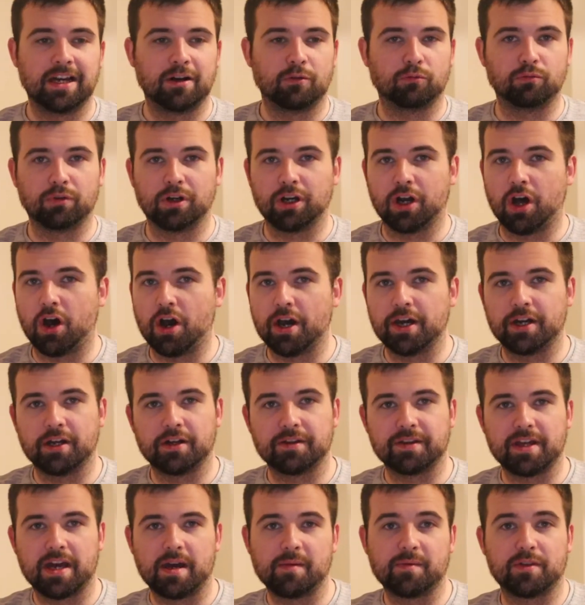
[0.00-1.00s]
relying
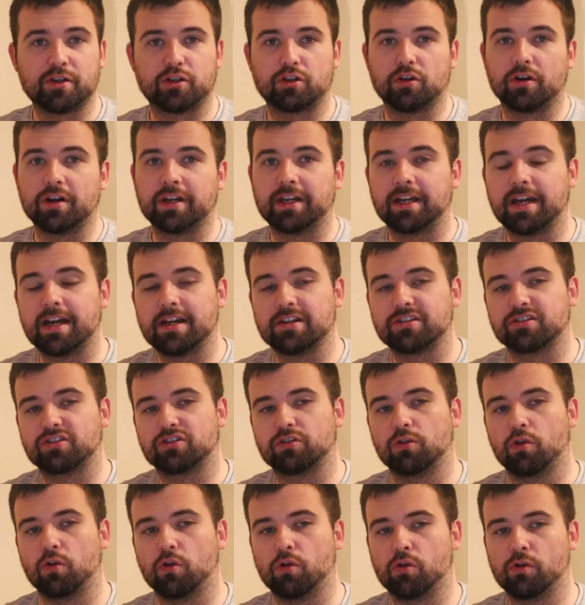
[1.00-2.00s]
on them to try and get us
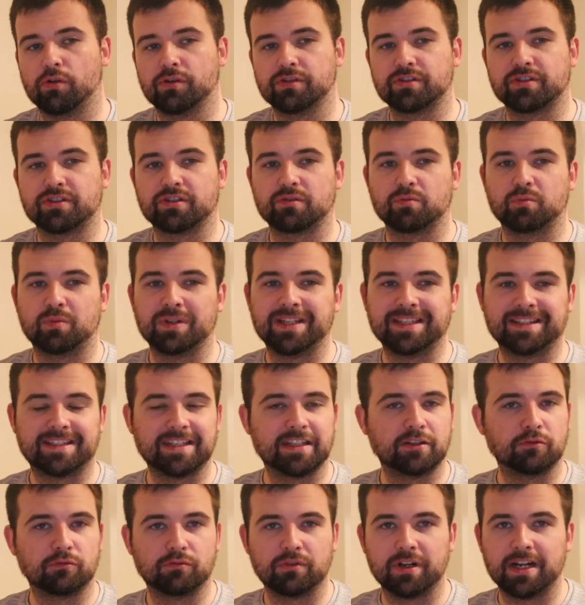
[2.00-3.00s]
scores. We
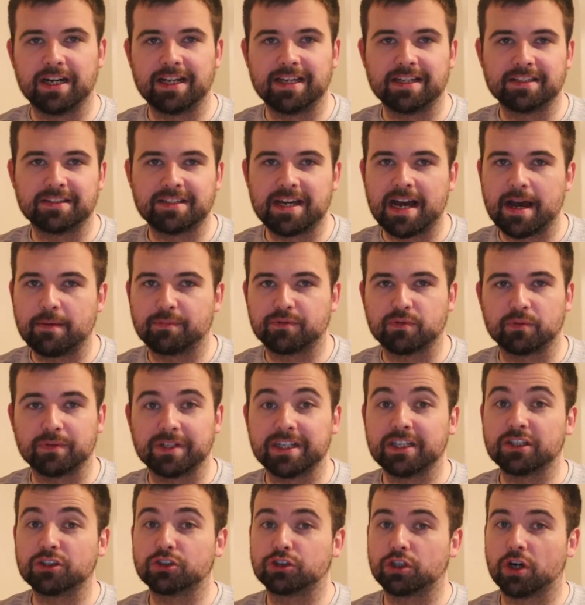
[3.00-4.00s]
didn't really adapt. We
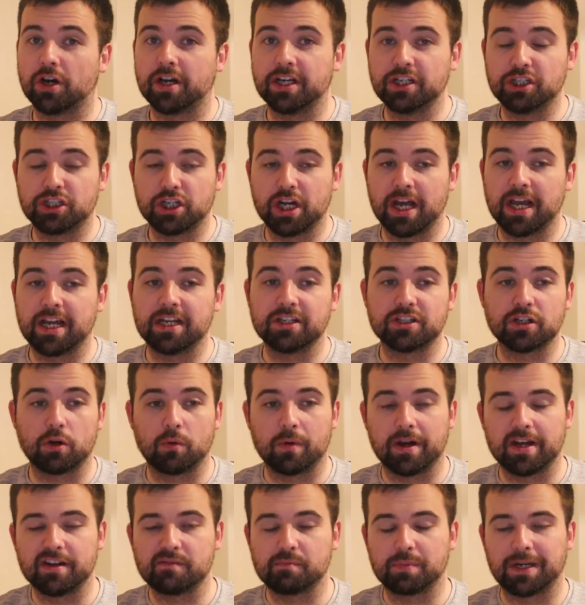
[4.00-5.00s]
didn't try and change our
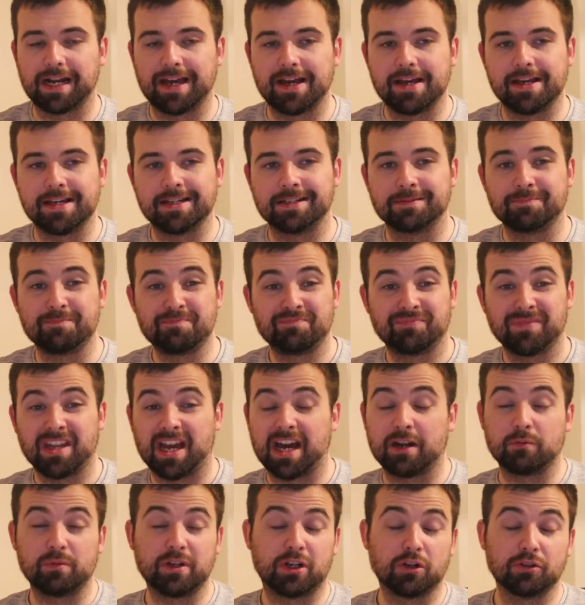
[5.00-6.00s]
way of playing.
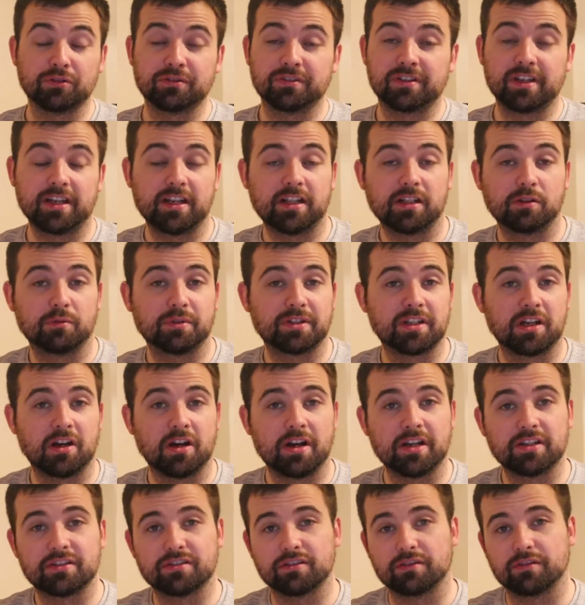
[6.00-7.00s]
And we couldn't deal with the
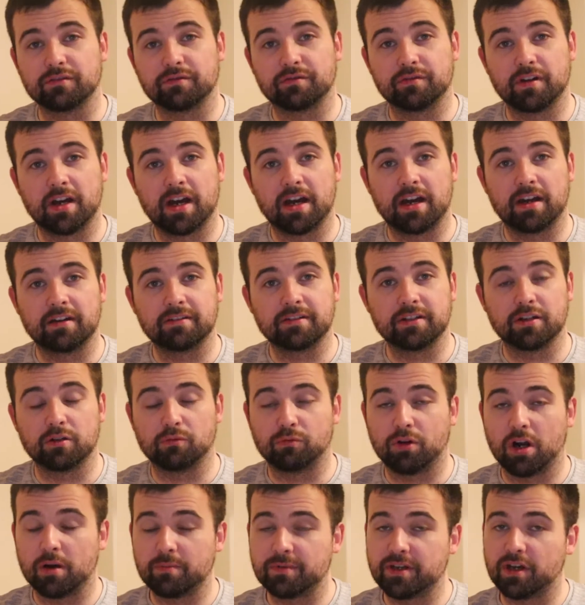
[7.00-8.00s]
likes of,
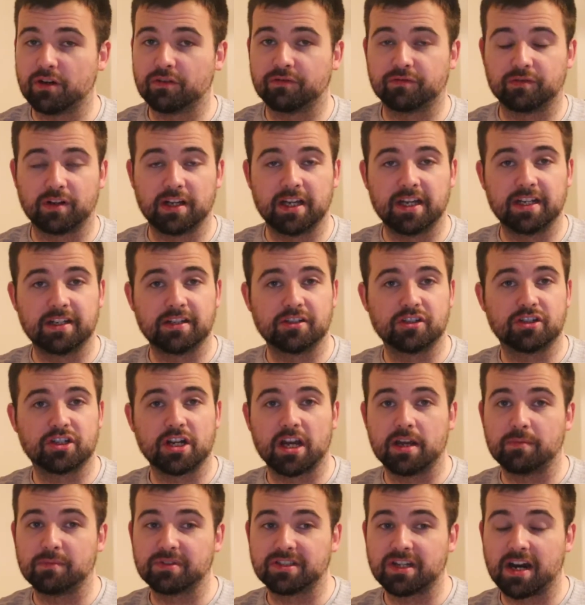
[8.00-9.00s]
Robbie O'Flynn and
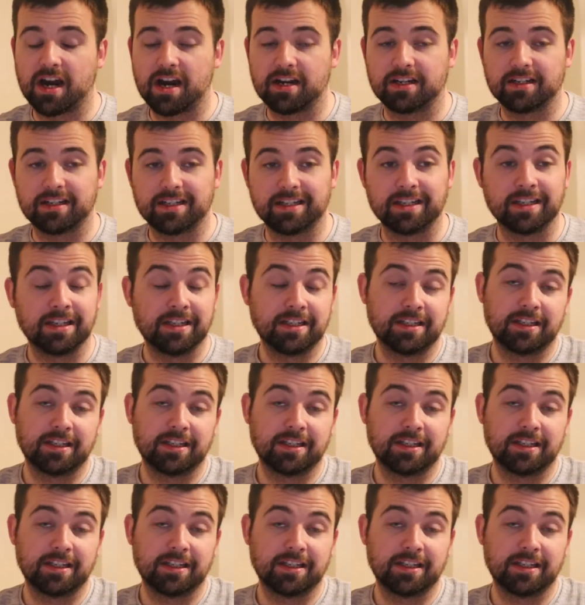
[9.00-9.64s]
Seamus Harnedy